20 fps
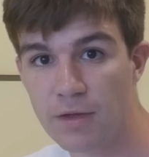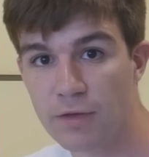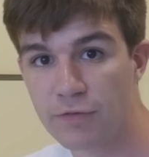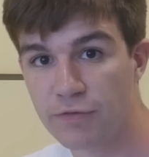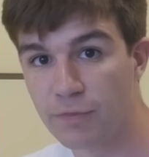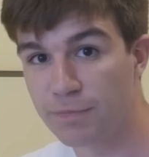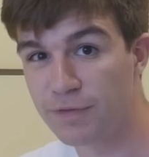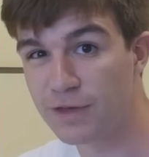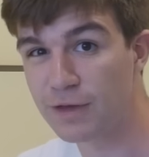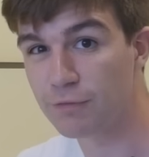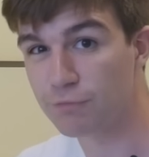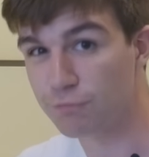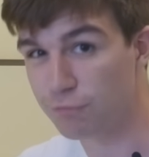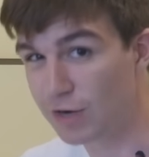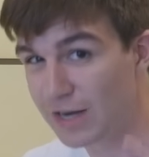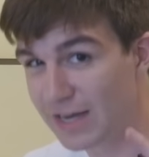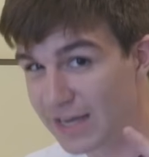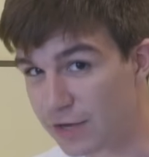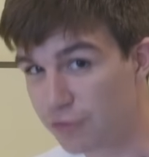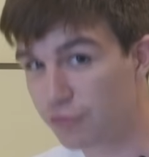Something
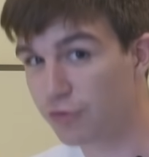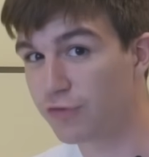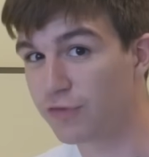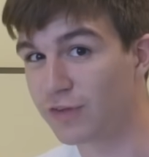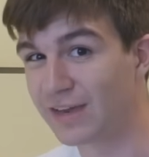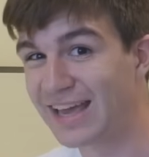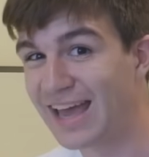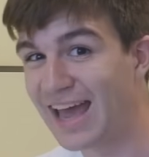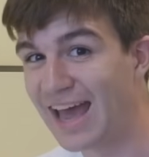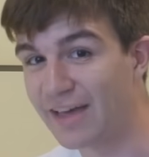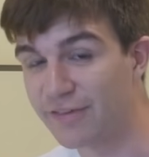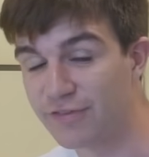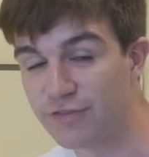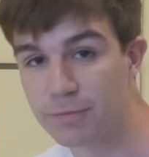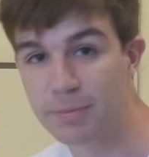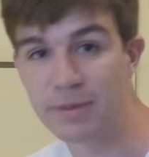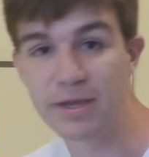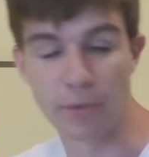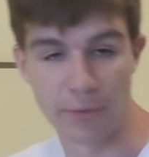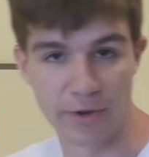really interesting has
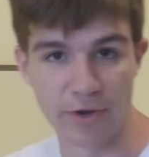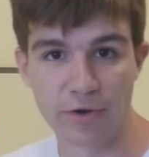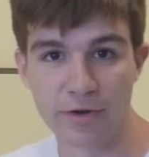to be going